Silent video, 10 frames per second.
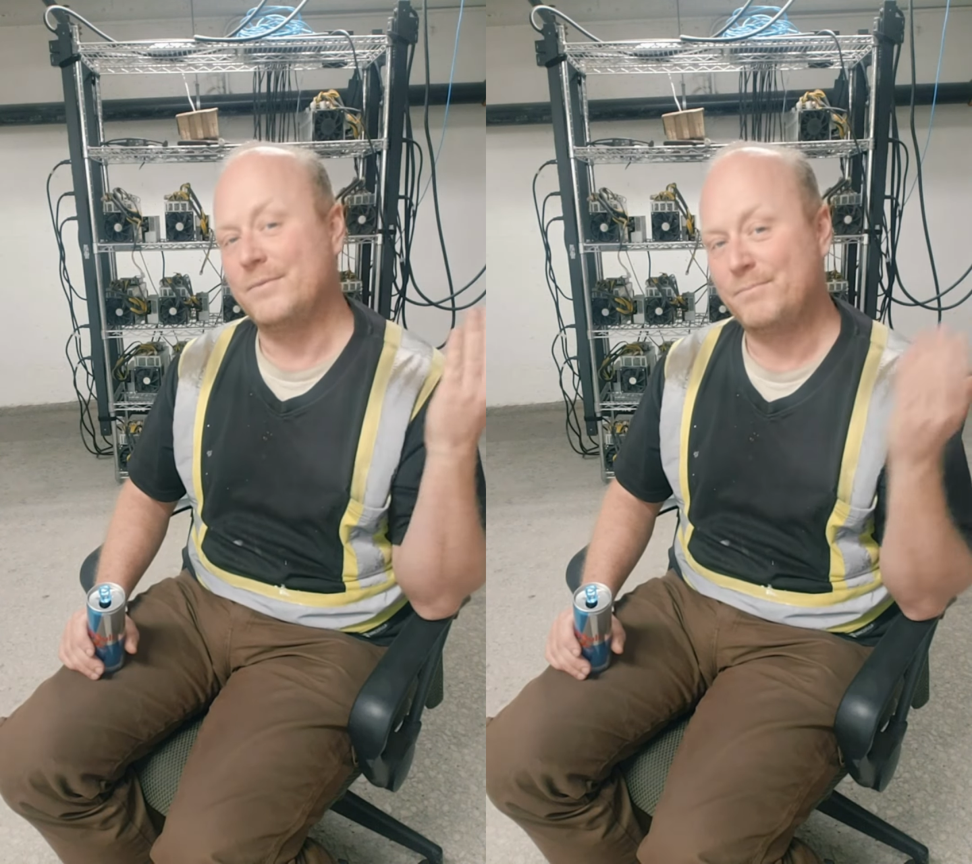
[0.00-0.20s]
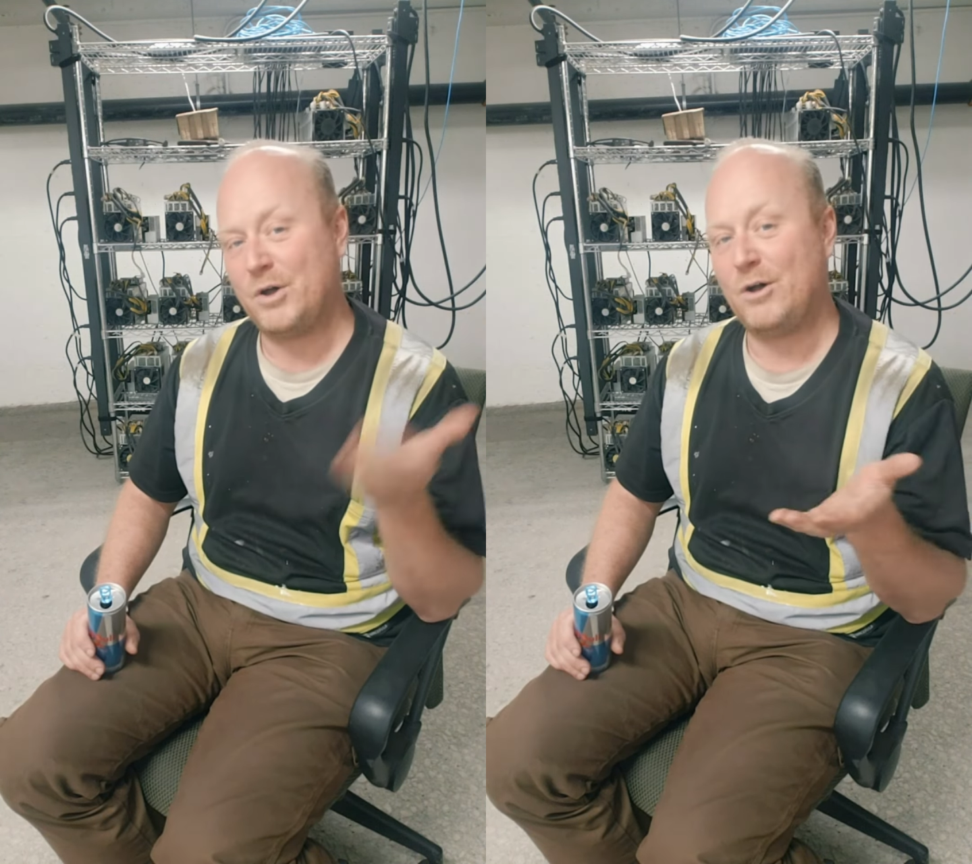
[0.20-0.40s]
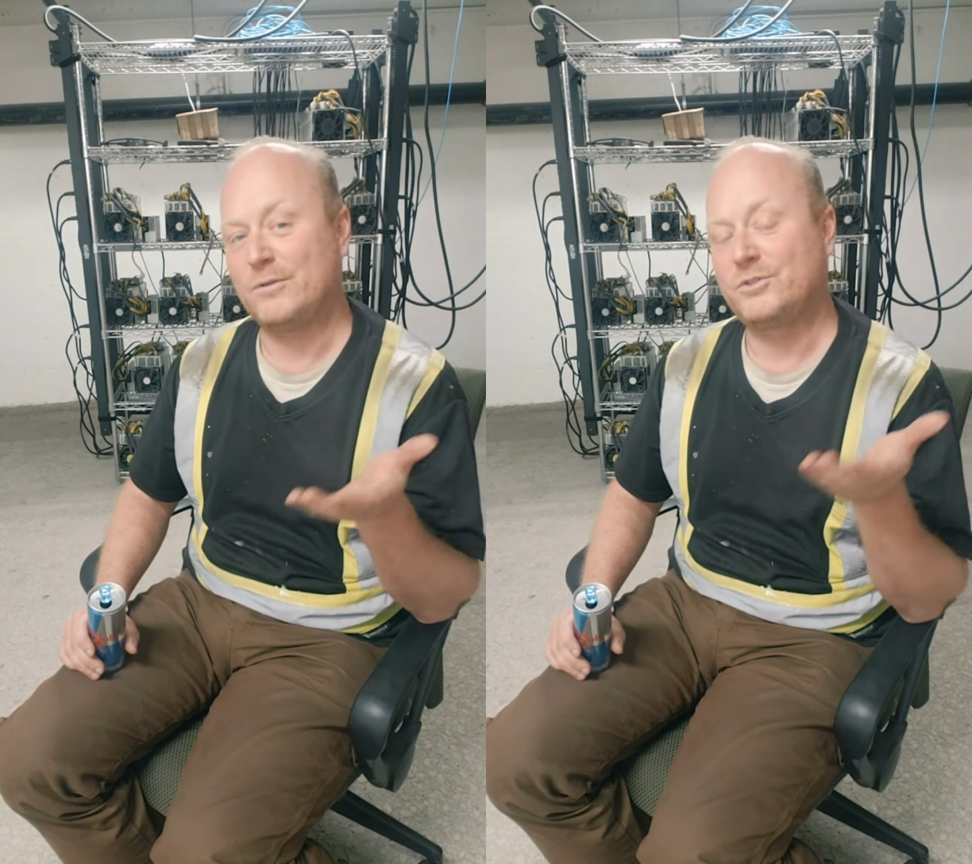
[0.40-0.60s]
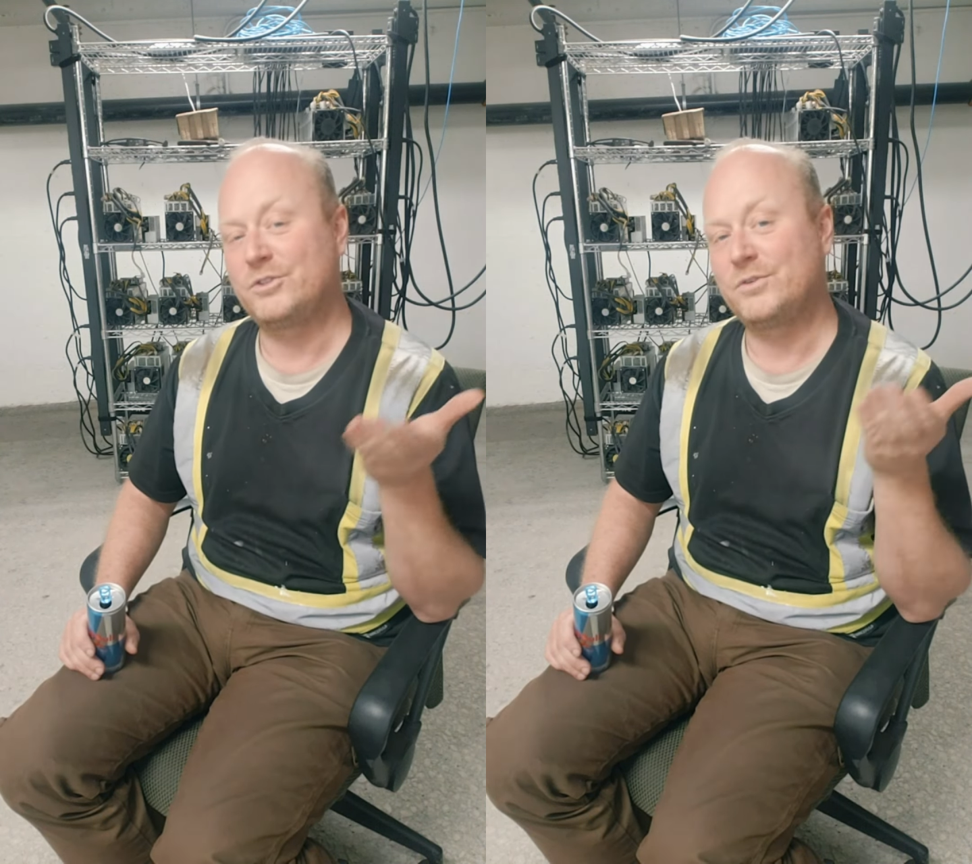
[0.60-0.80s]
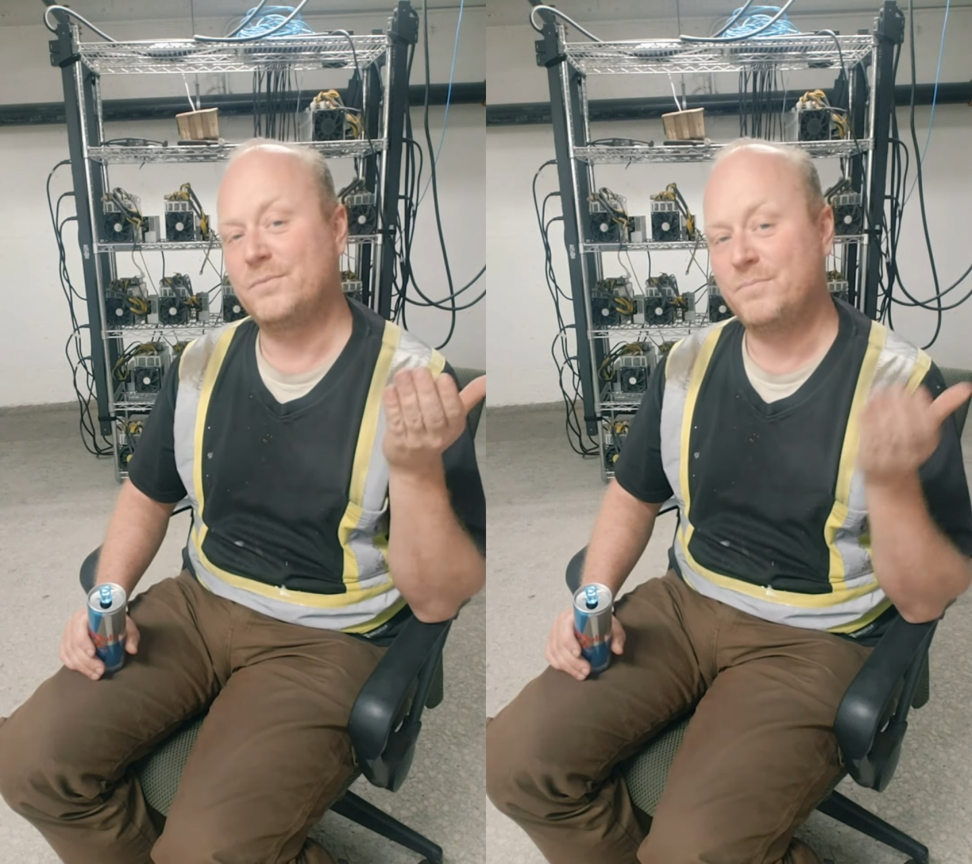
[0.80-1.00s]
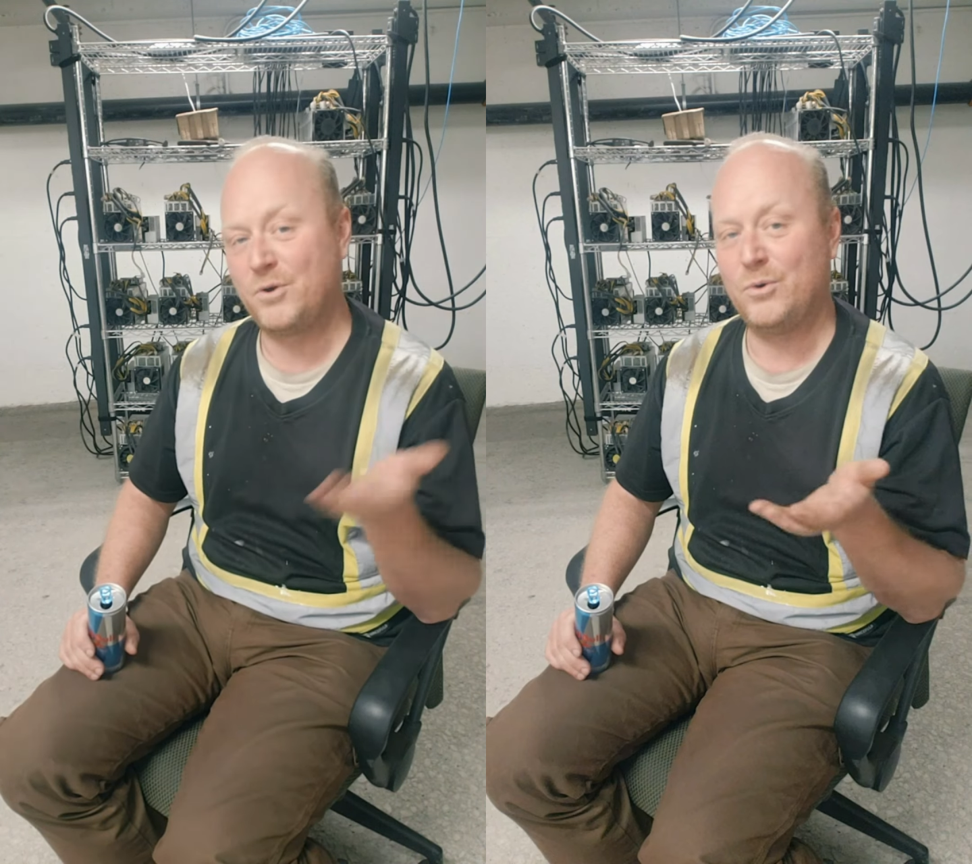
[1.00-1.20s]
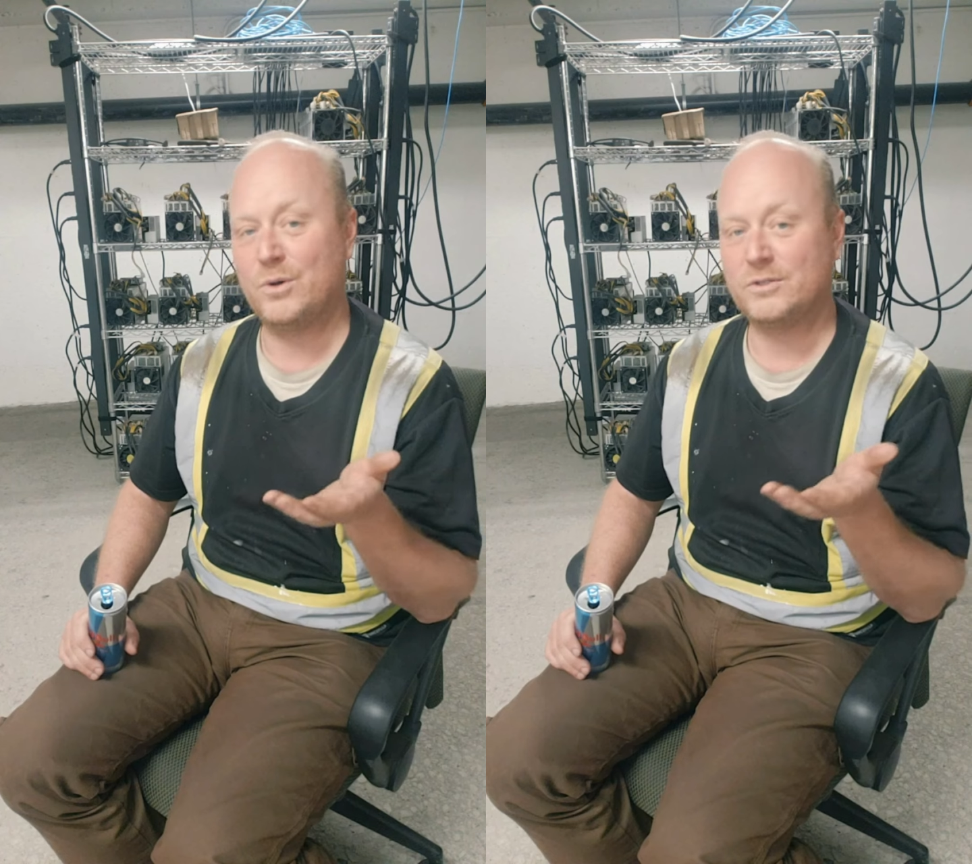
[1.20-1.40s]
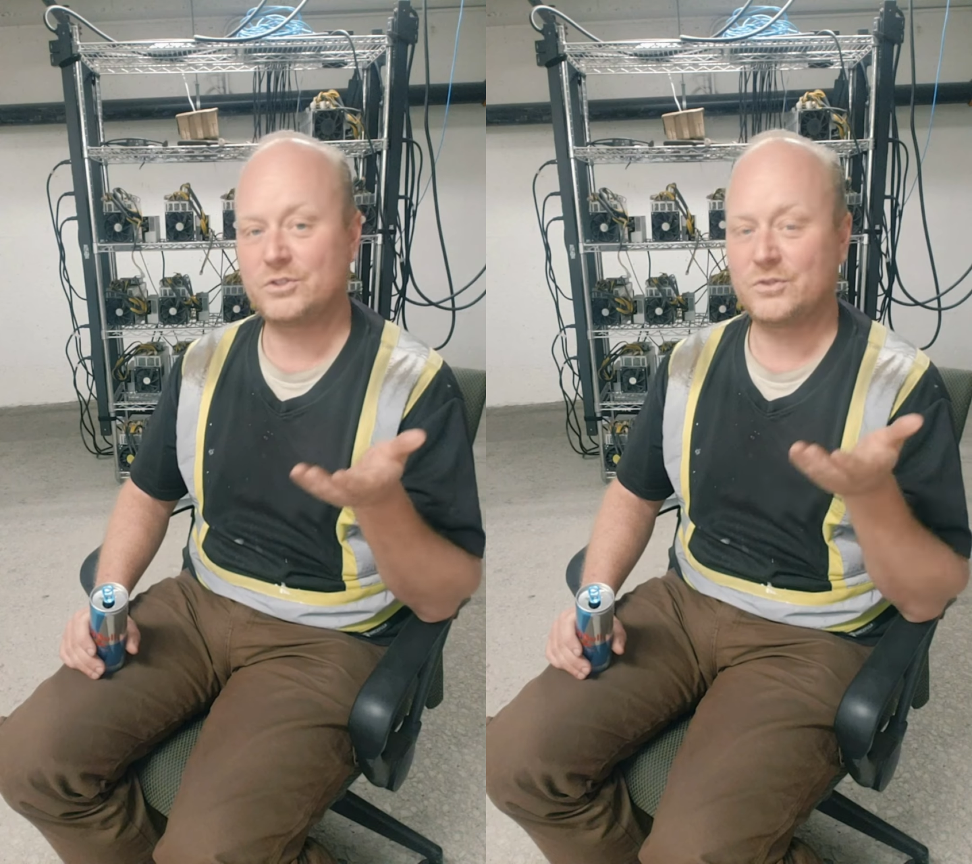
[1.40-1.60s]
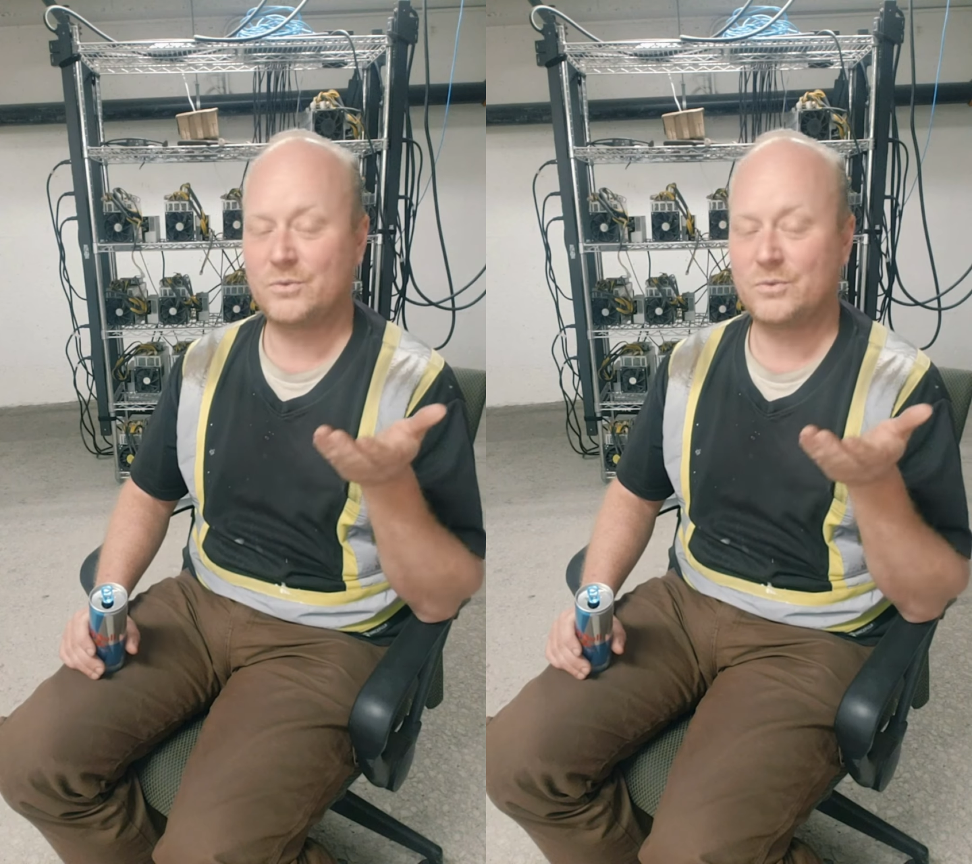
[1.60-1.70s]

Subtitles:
Pulse pools,